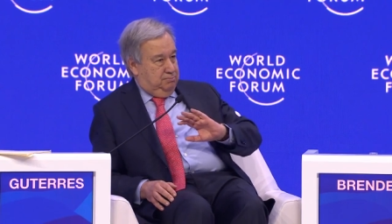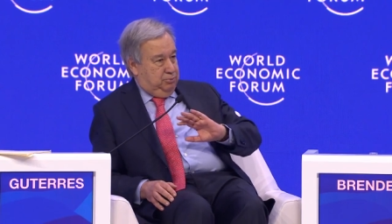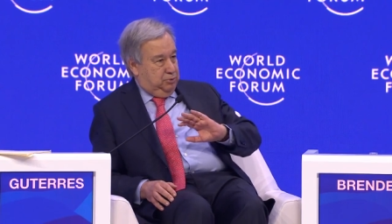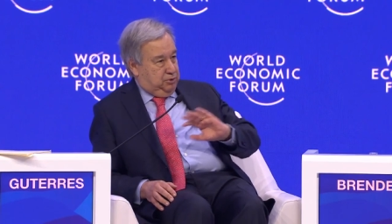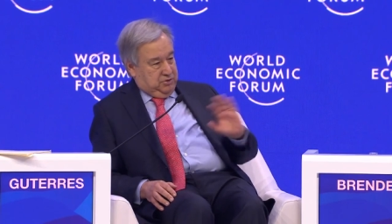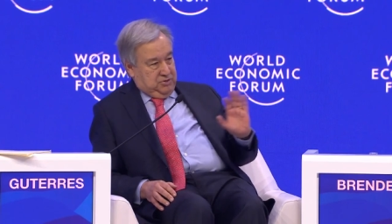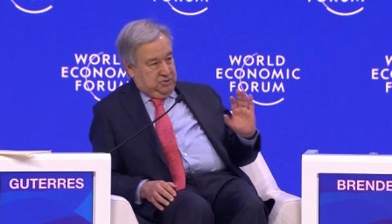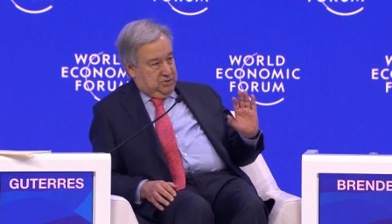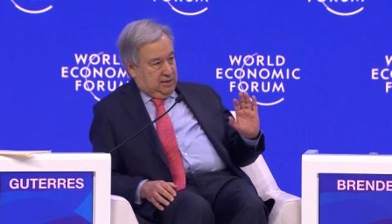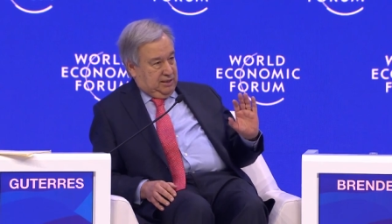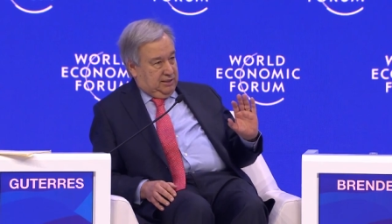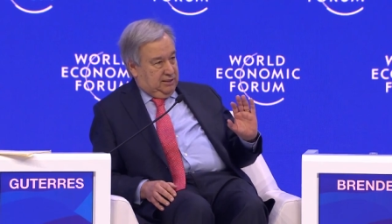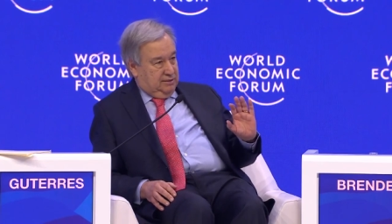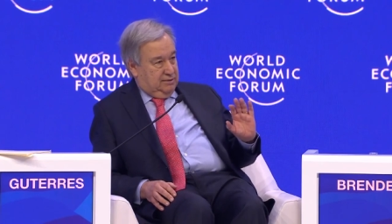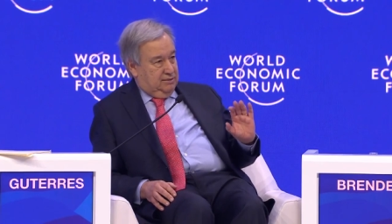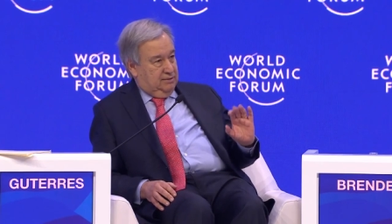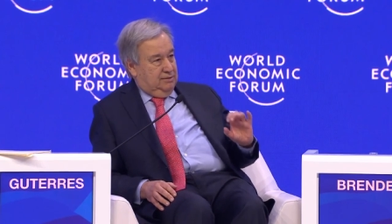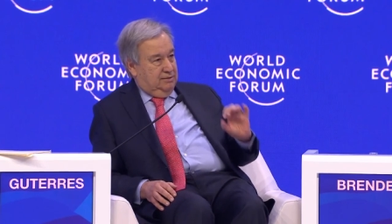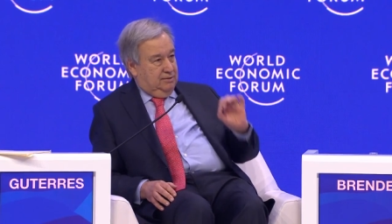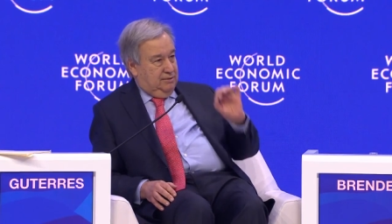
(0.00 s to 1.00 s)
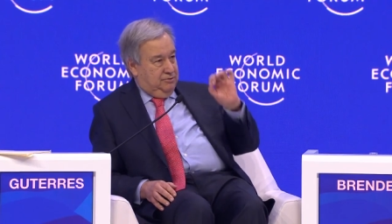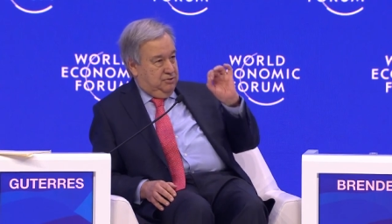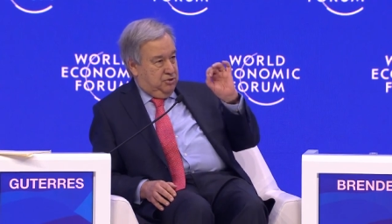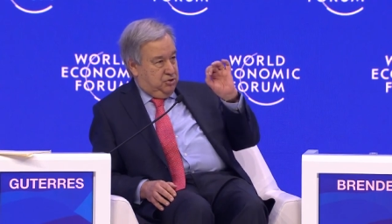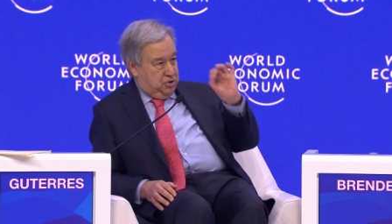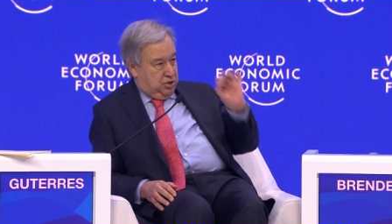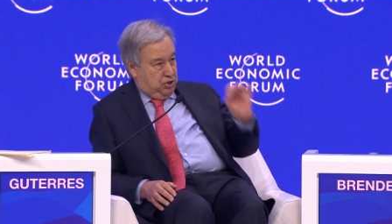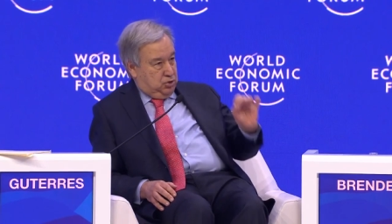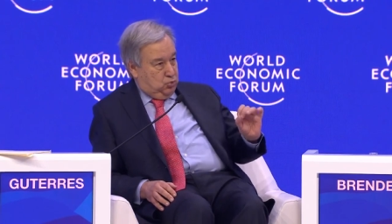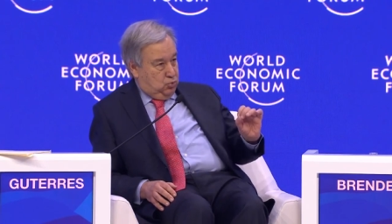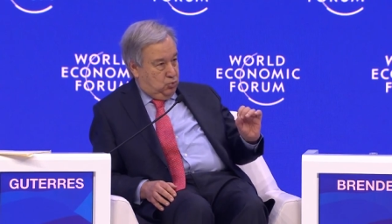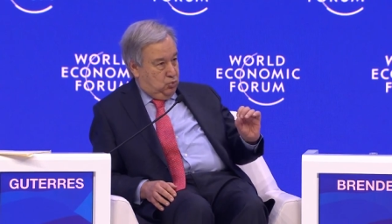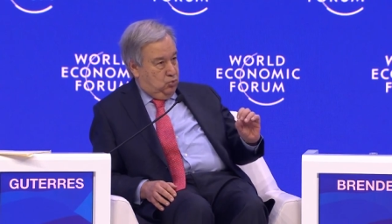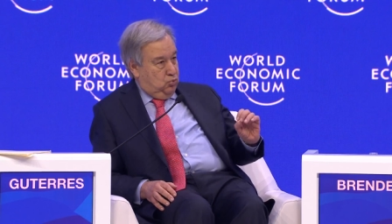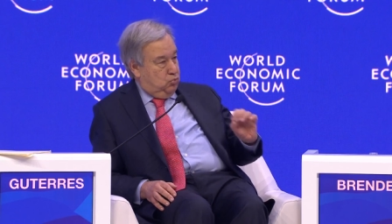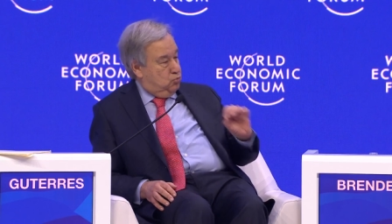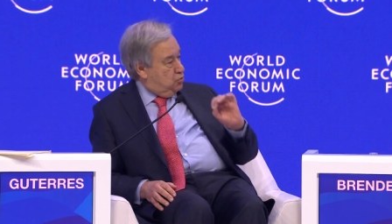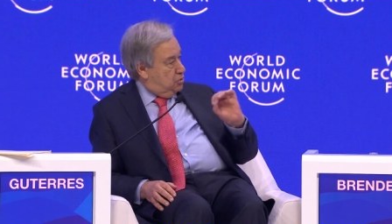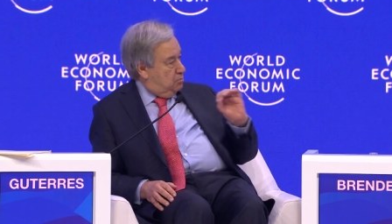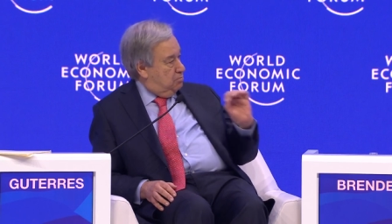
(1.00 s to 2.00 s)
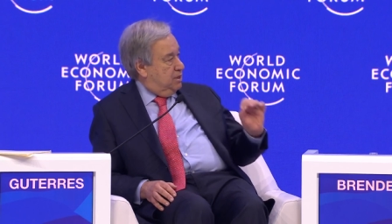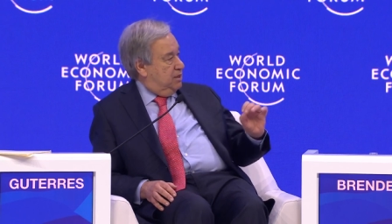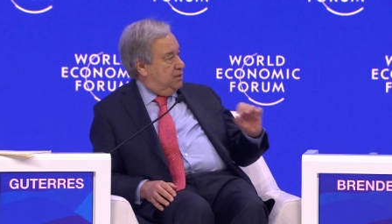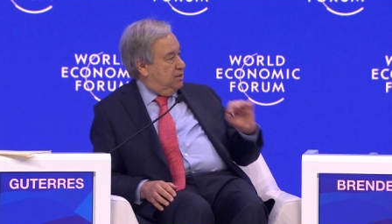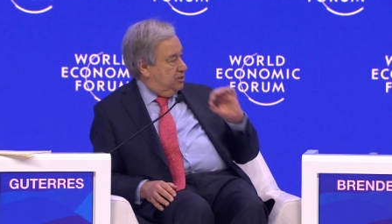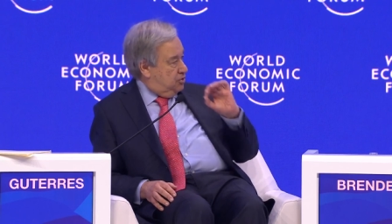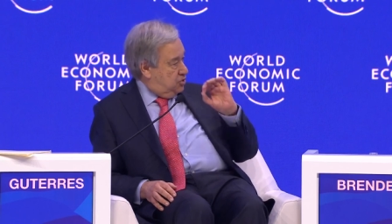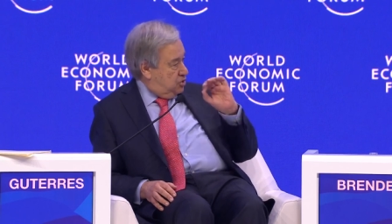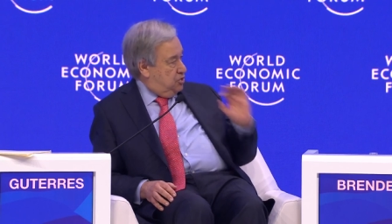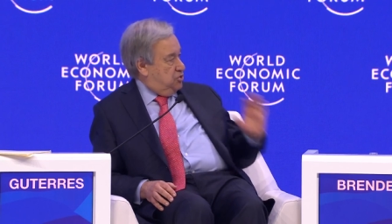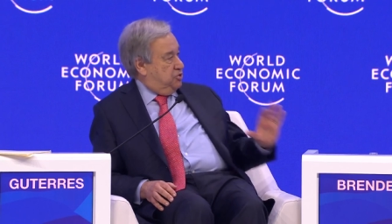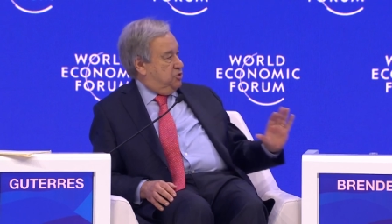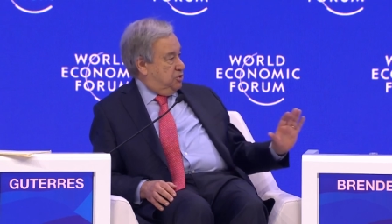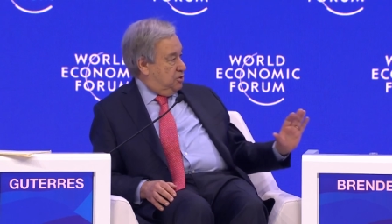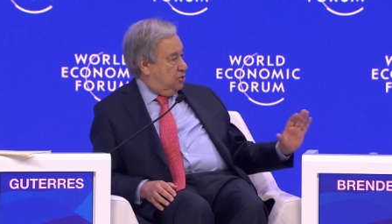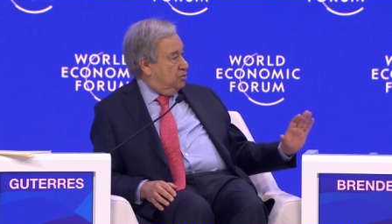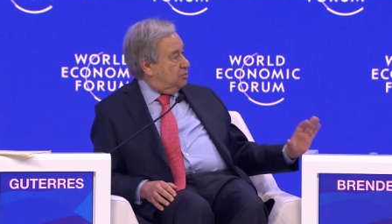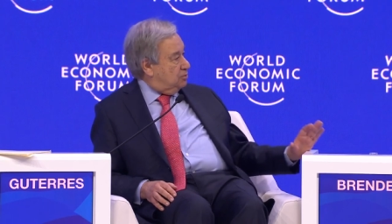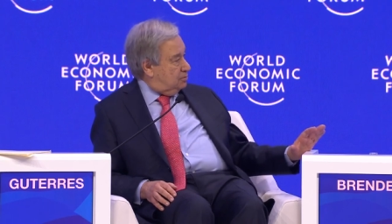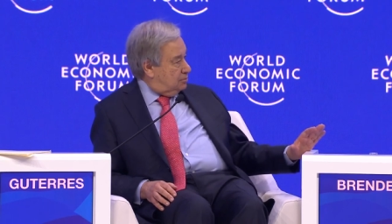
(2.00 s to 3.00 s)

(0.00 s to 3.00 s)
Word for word: put aside. The G2 would mean a G0.